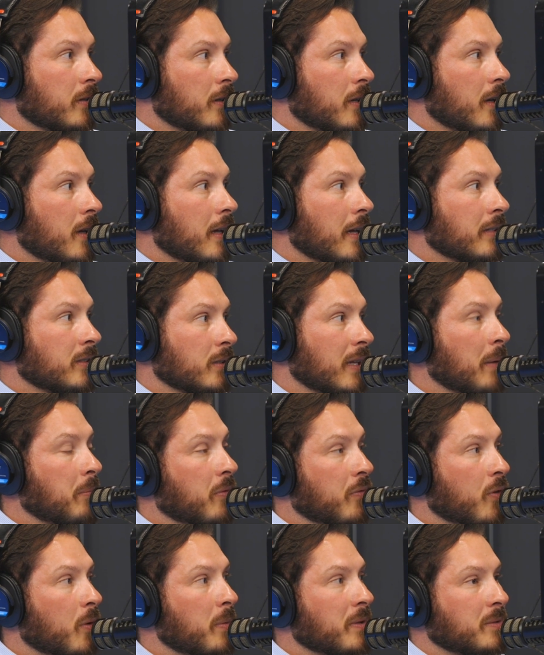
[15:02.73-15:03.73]
Yeah. And so that
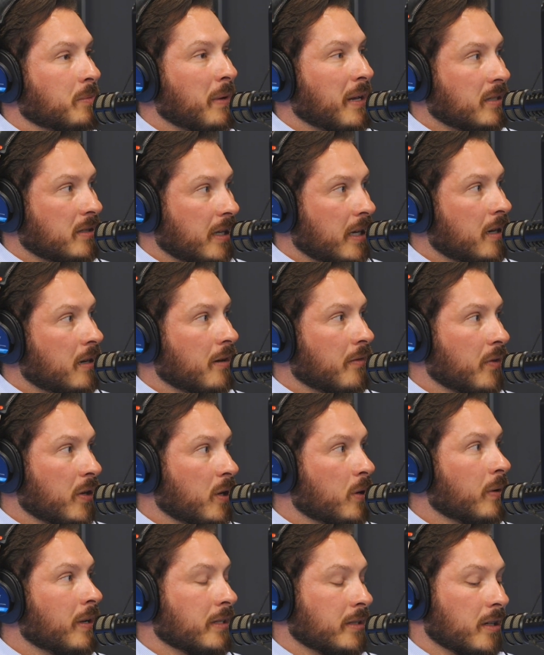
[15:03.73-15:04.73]
performance-based
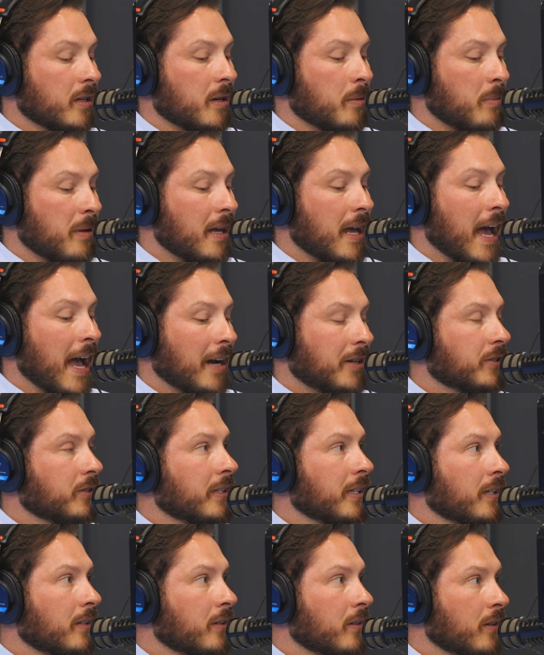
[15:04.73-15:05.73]
interview is going to be
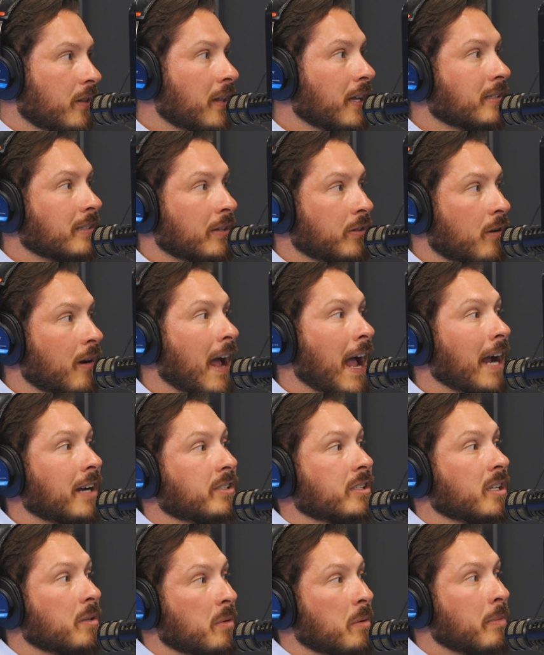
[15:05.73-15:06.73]
actually things that they're
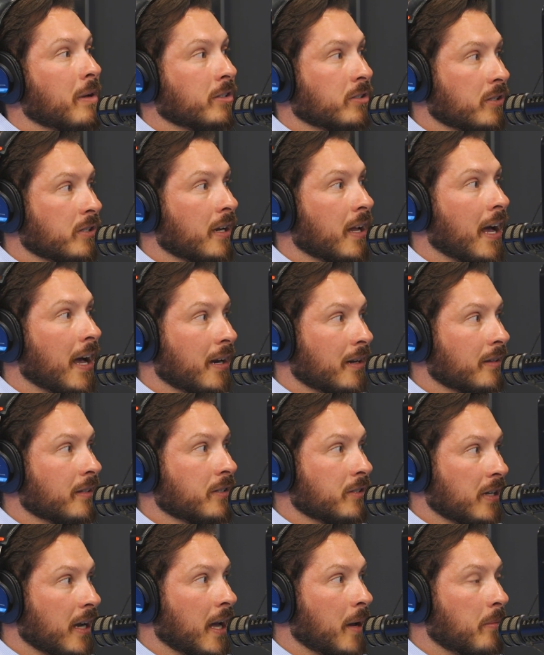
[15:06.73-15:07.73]
actually going to be measured on in the
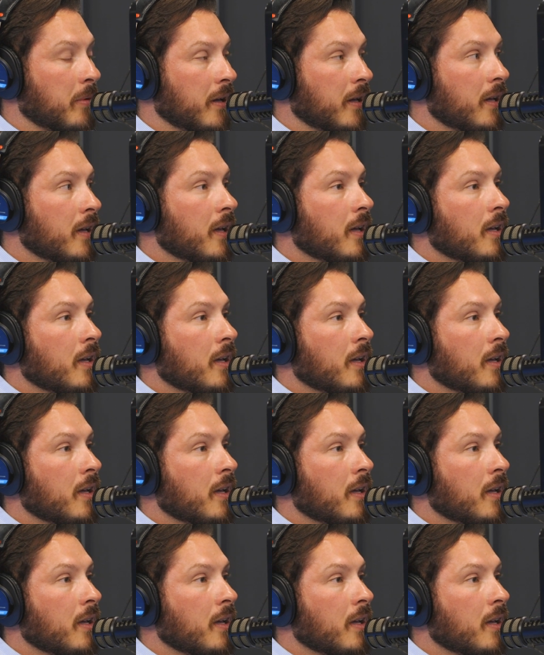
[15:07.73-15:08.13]
job.